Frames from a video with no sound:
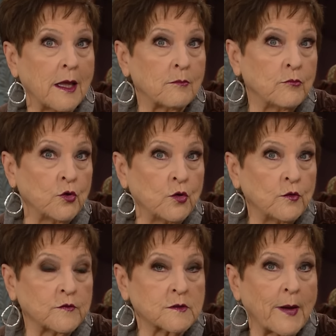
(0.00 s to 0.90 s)
it,
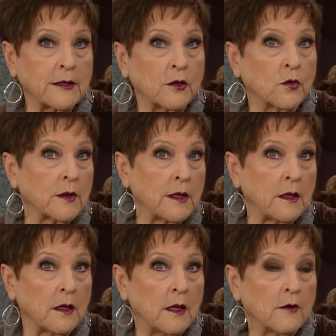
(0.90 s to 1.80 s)
moves by
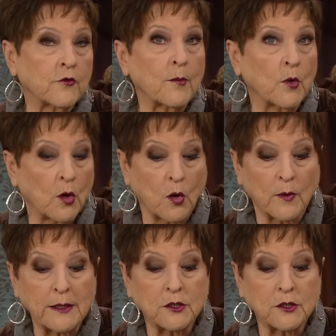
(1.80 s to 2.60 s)
degree from glory